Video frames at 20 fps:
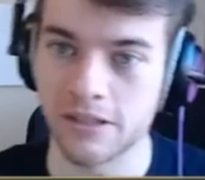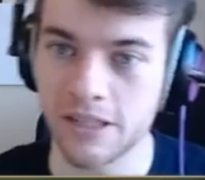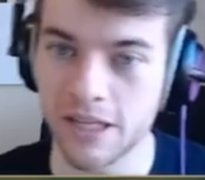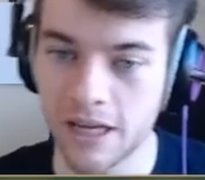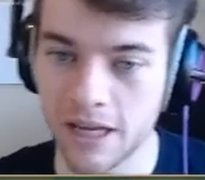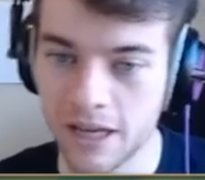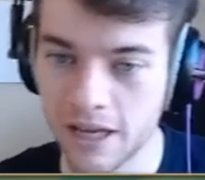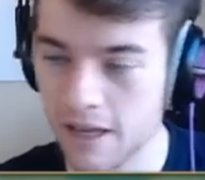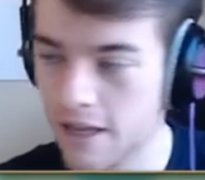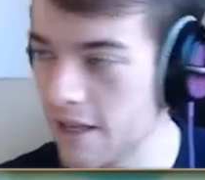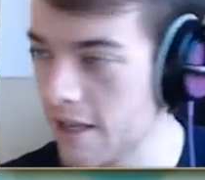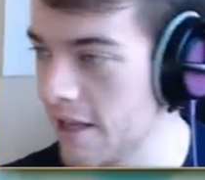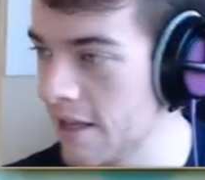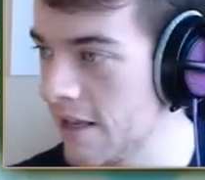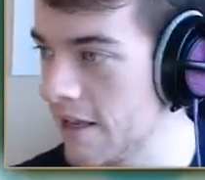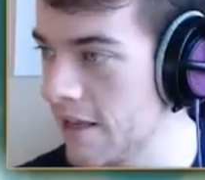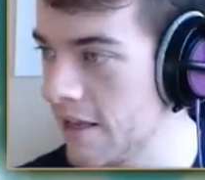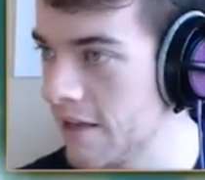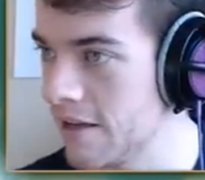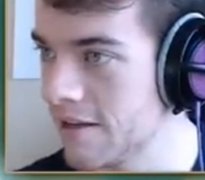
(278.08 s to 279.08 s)

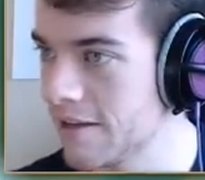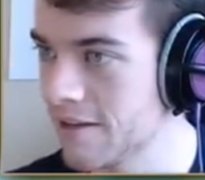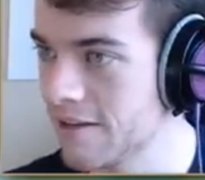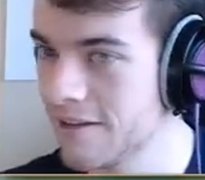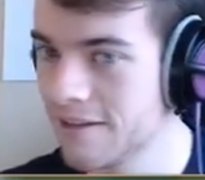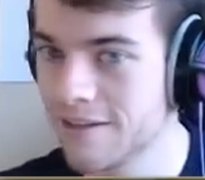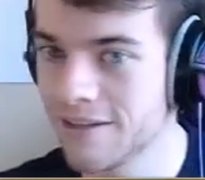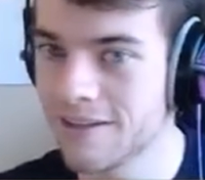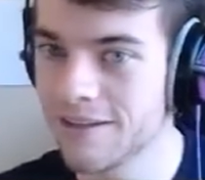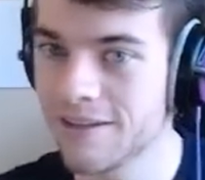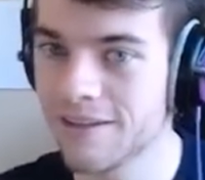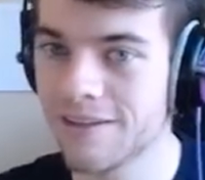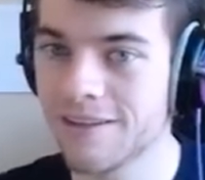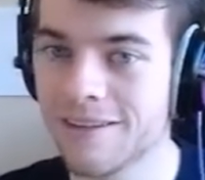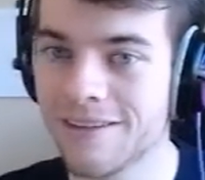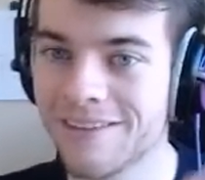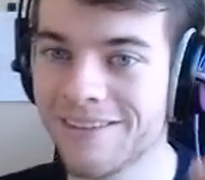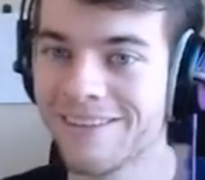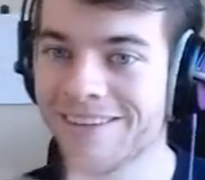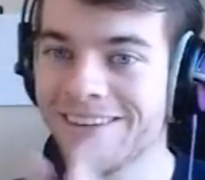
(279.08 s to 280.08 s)
Yay!
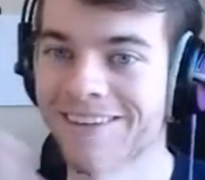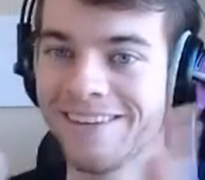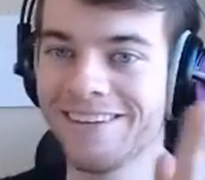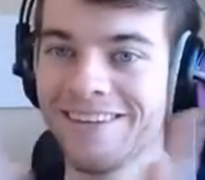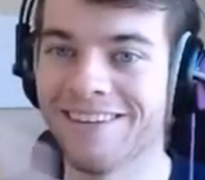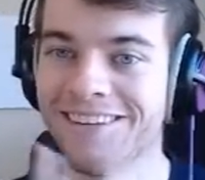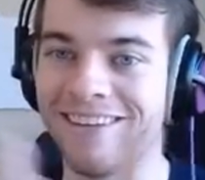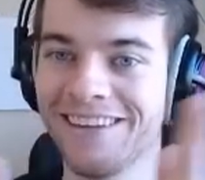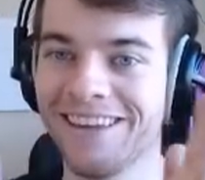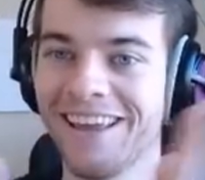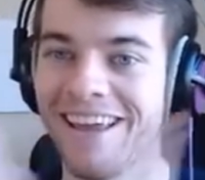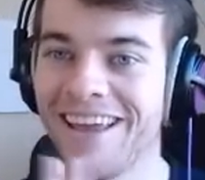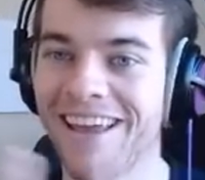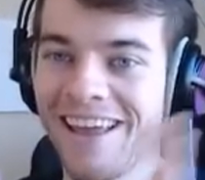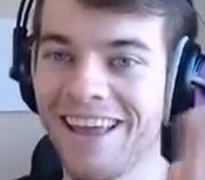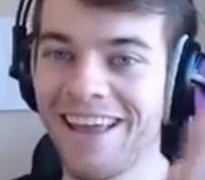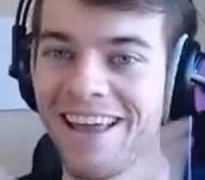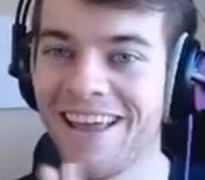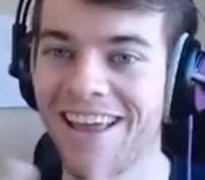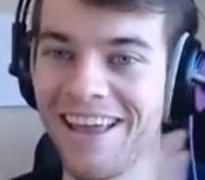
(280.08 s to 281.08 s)

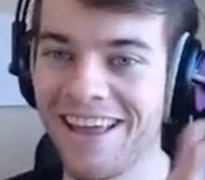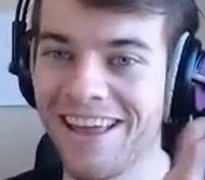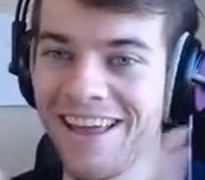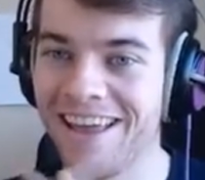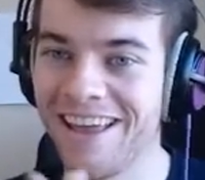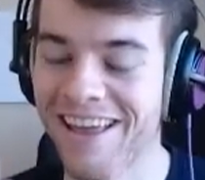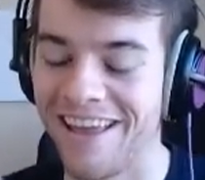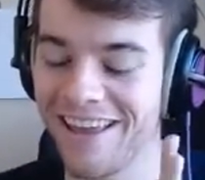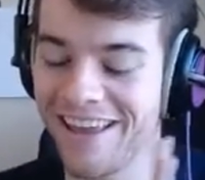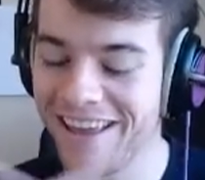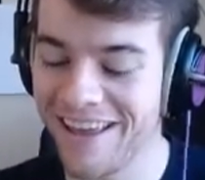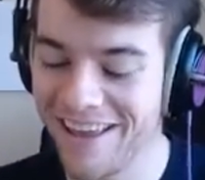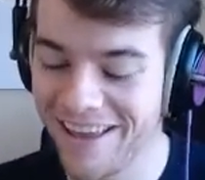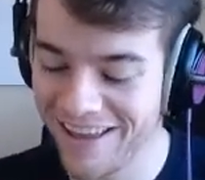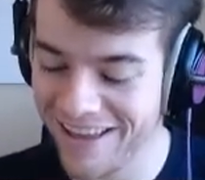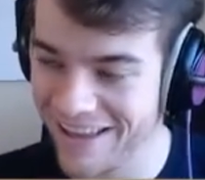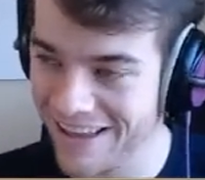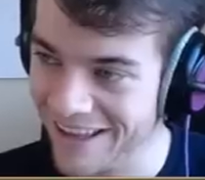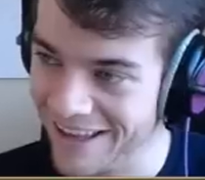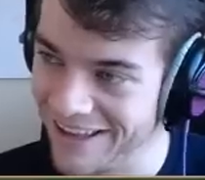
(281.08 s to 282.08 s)

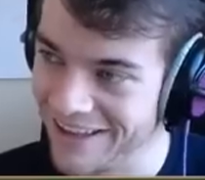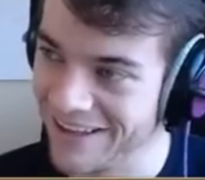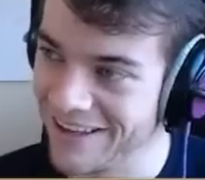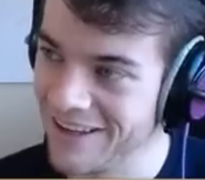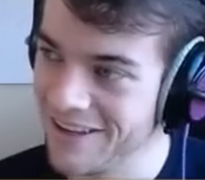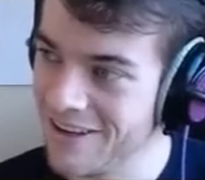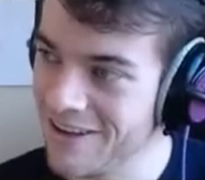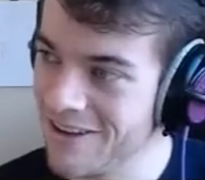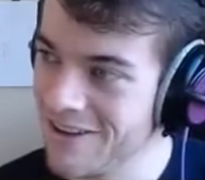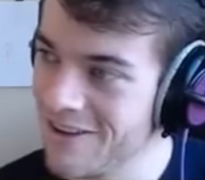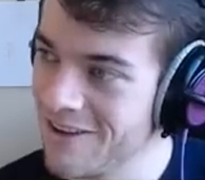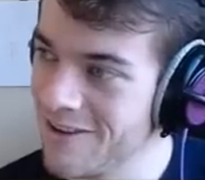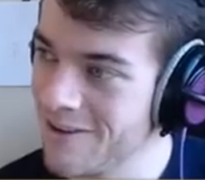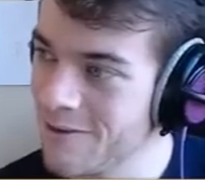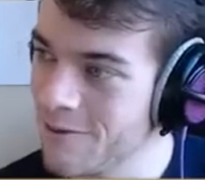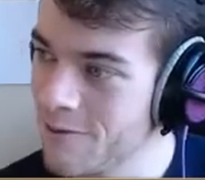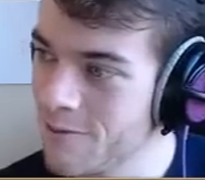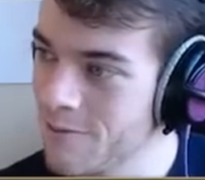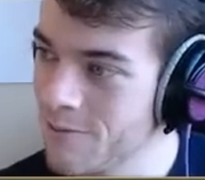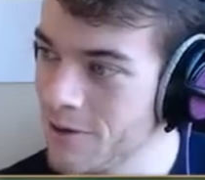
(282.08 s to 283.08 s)
Yay!
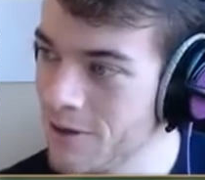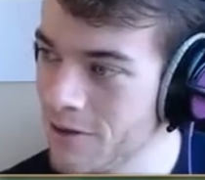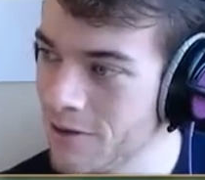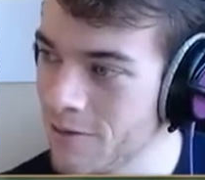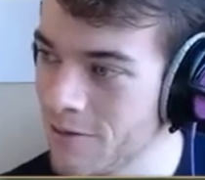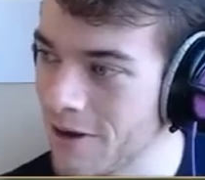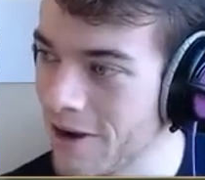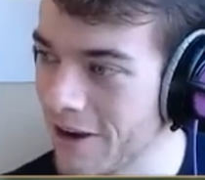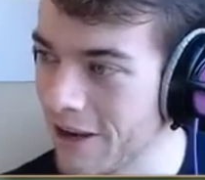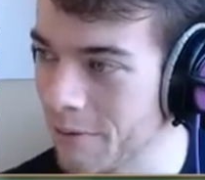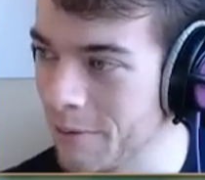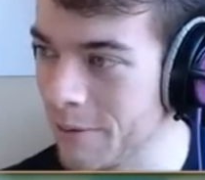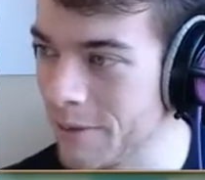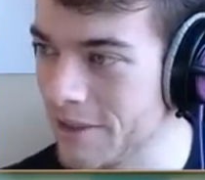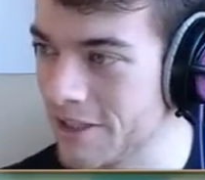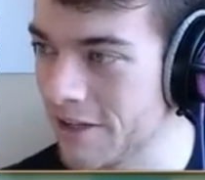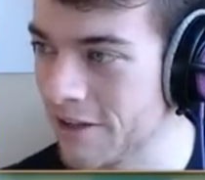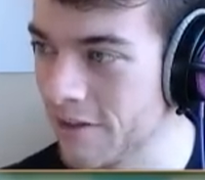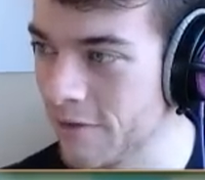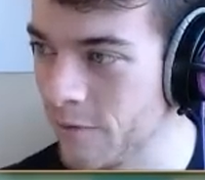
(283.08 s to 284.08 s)
Woo! Okay, we reached
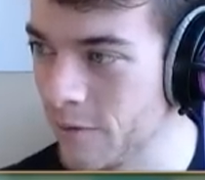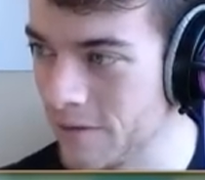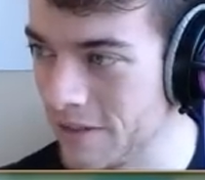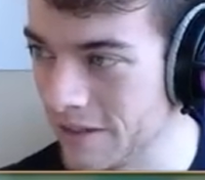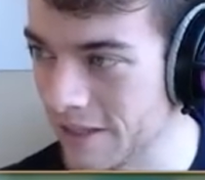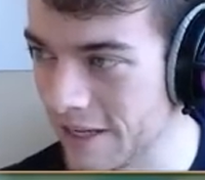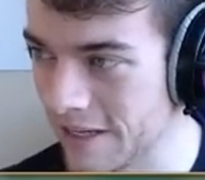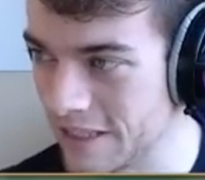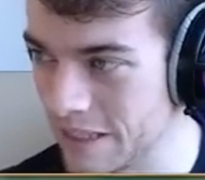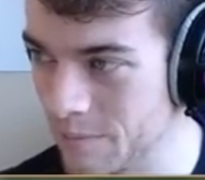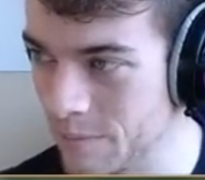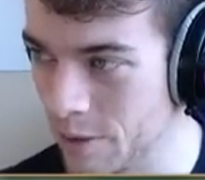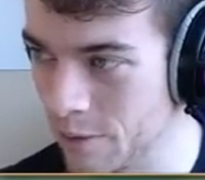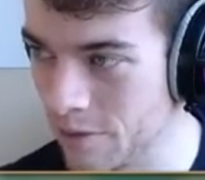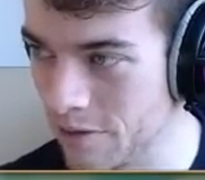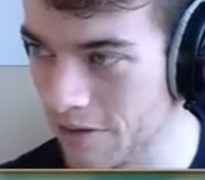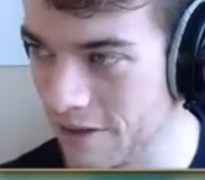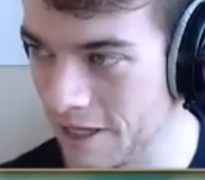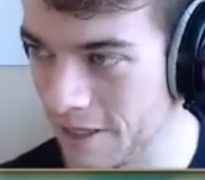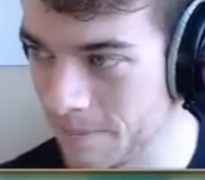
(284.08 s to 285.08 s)
150 likes on both
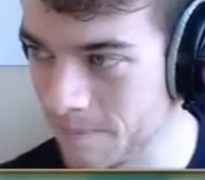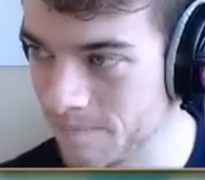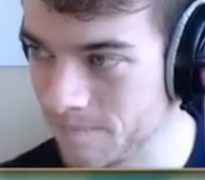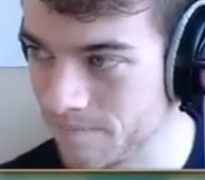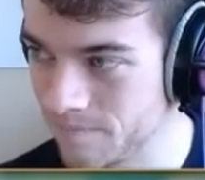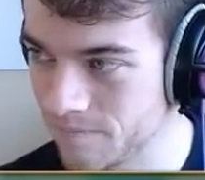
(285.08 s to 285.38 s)
of them.